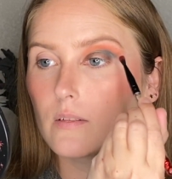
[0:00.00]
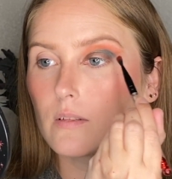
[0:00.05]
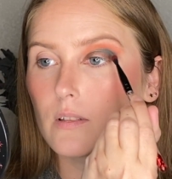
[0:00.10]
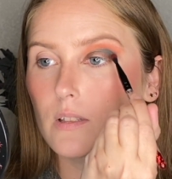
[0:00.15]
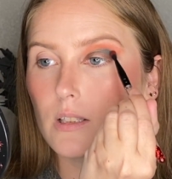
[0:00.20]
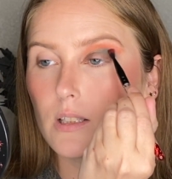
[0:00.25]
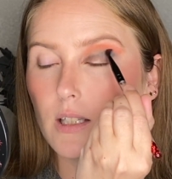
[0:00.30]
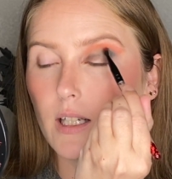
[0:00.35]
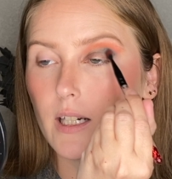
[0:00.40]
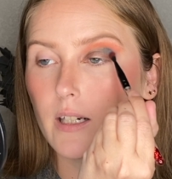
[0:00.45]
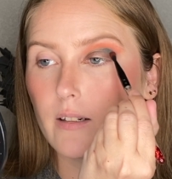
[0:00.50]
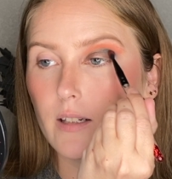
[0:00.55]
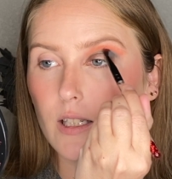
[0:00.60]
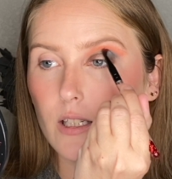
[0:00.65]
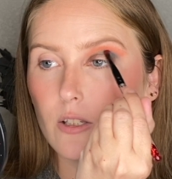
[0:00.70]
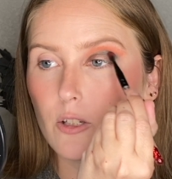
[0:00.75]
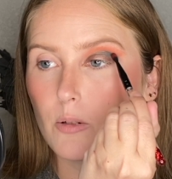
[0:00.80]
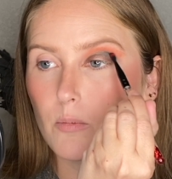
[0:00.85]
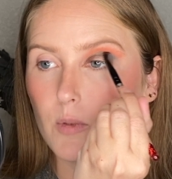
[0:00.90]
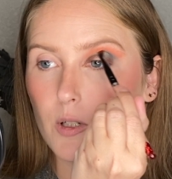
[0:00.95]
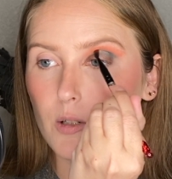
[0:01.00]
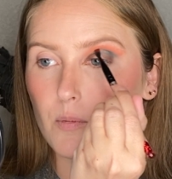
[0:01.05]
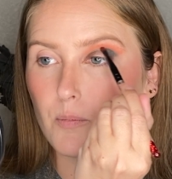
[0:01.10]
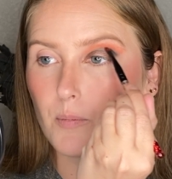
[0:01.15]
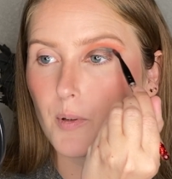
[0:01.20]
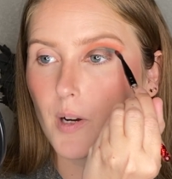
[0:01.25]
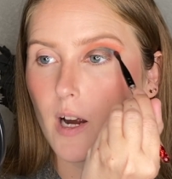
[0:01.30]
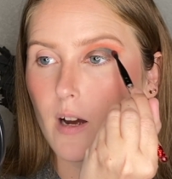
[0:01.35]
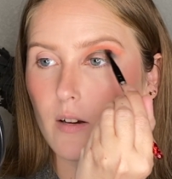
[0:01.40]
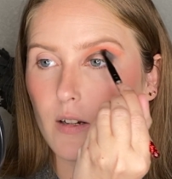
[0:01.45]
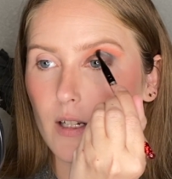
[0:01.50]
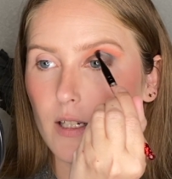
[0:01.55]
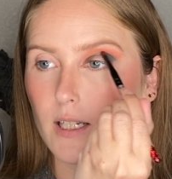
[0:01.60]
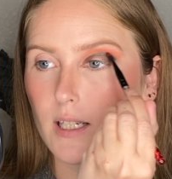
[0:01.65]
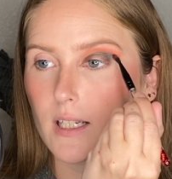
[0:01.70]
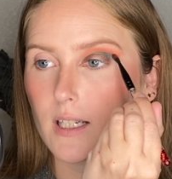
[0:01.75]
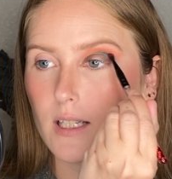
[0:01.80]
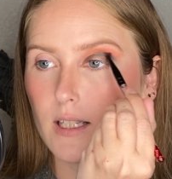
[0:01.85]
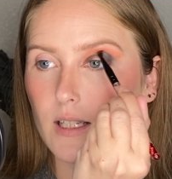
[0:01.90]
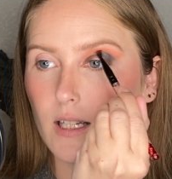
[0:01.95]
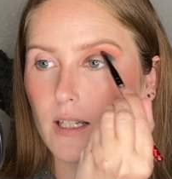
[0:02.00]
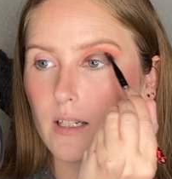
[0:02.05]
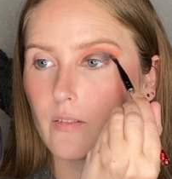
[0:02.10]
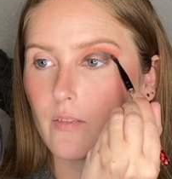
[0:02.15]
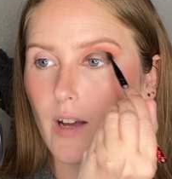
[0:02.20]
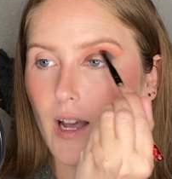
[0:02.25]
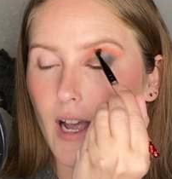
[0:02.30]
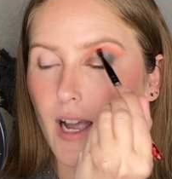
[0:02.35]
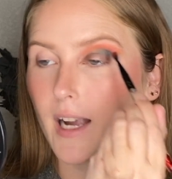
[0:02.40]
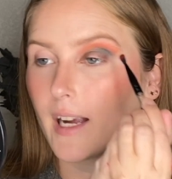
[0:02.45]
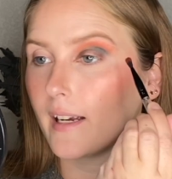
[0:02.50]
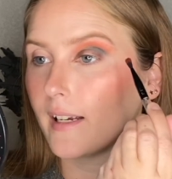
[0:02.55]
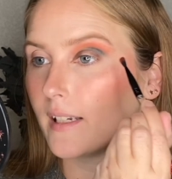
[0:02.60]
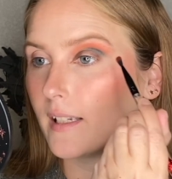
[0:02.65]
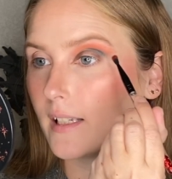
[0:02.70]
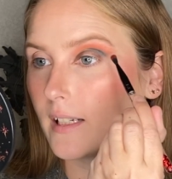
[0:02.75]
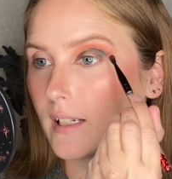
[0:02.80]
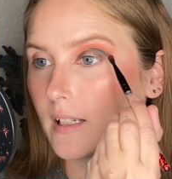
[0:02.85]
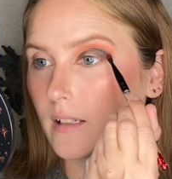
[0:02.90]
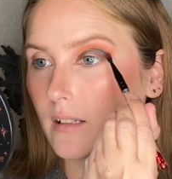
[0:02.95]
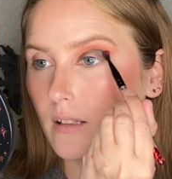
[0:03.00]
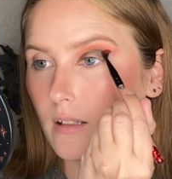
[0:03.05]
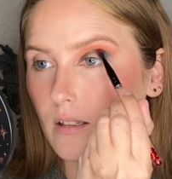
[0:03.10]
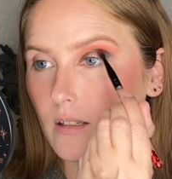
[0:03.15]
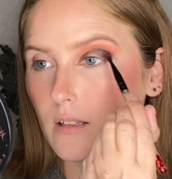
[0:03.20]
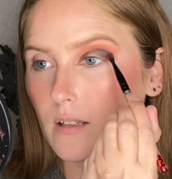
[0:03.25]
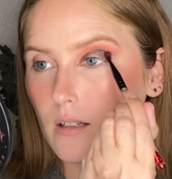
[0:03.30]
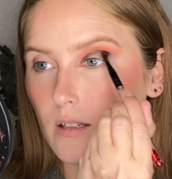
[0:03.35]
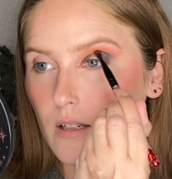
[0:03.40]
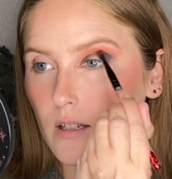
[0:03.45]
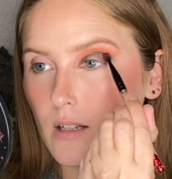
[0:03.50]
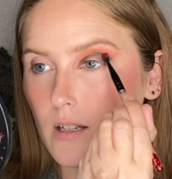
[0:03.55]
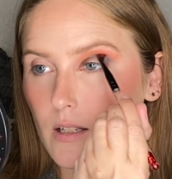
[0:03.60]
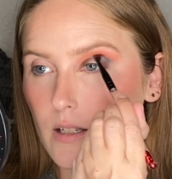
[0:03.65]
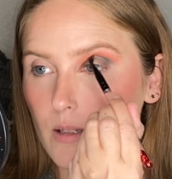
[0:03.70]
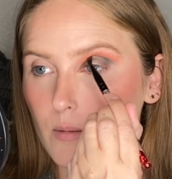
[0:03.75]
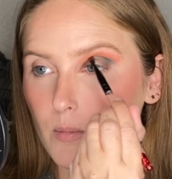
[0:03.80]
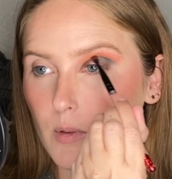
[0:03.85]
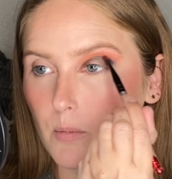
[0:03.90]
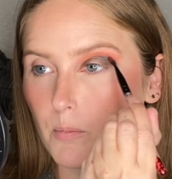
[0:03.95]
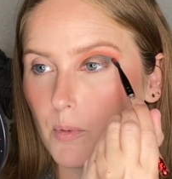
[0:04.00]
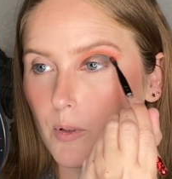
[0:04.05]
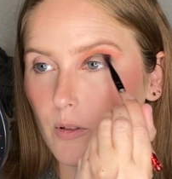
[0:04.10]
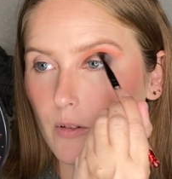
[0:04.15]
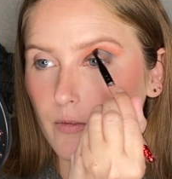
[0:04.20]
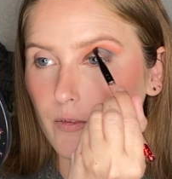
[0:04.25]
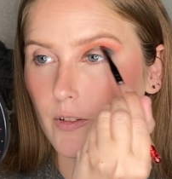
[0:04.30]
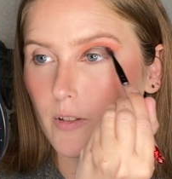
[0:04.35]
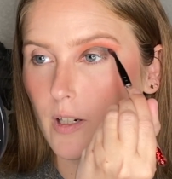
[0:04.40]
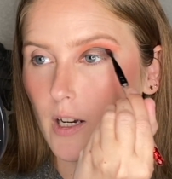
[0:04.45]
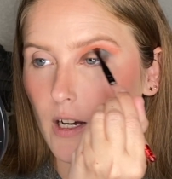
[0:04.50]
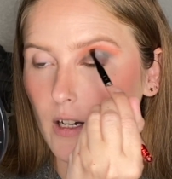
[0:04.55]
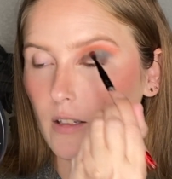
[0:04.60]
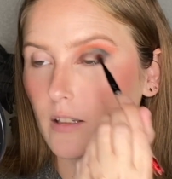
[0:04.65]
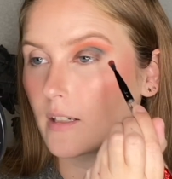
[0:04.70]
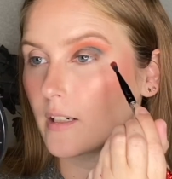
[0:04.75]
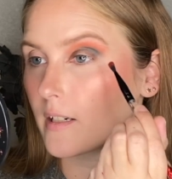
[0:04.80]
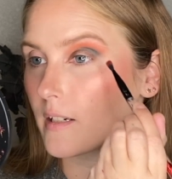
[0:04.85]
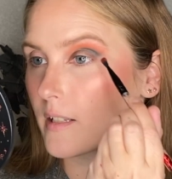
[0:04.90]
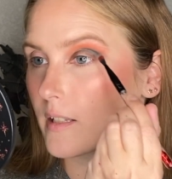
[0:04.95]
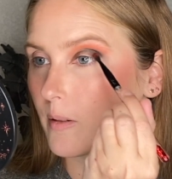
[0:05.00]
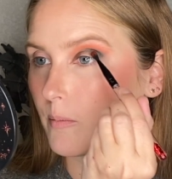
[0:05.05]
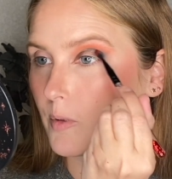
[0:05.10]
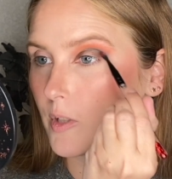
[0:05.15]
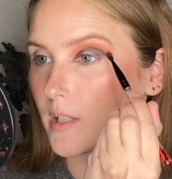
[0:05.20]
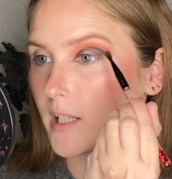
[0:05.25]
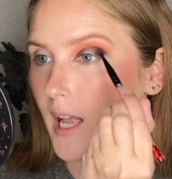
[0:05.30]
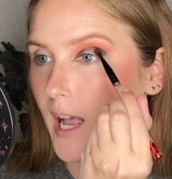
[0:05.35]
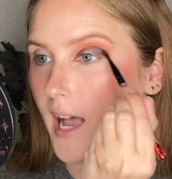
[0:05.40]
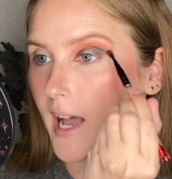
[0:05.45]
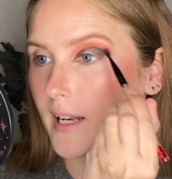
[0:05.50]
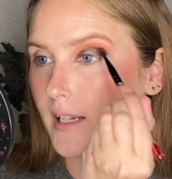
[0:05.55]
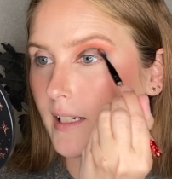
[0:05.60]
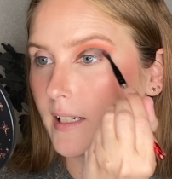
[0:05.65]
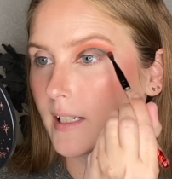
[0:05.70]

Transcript: layering too much brown on it is kind of hiding some of the beautiful colors. So I'm just adding